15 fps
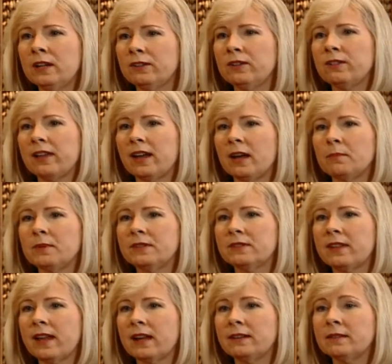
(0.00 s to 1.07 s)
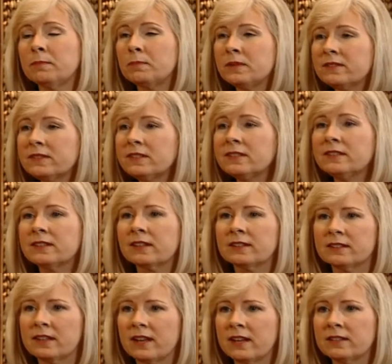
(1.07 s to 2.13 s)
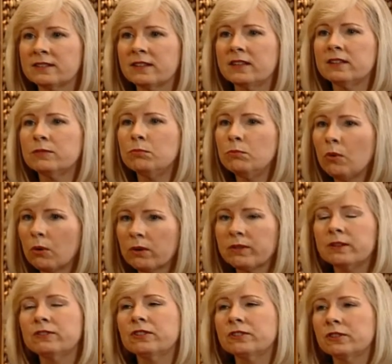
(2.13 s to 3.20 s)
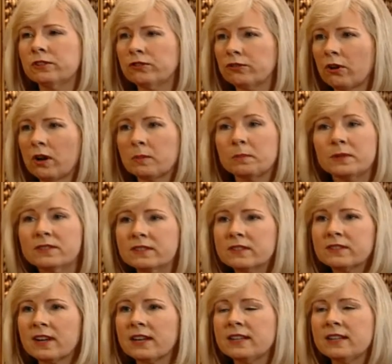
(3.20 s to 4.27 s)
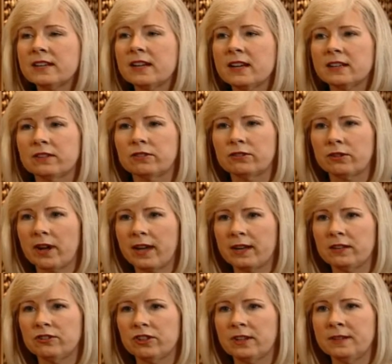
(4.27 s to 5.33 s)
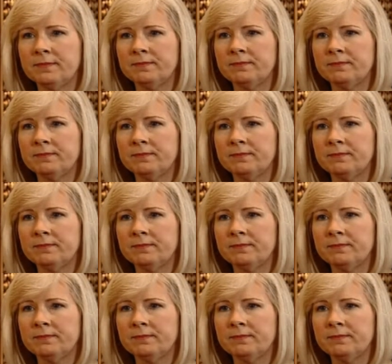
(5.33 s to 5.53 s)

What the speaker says: them is that business success is more than just a strong business idea and strategy.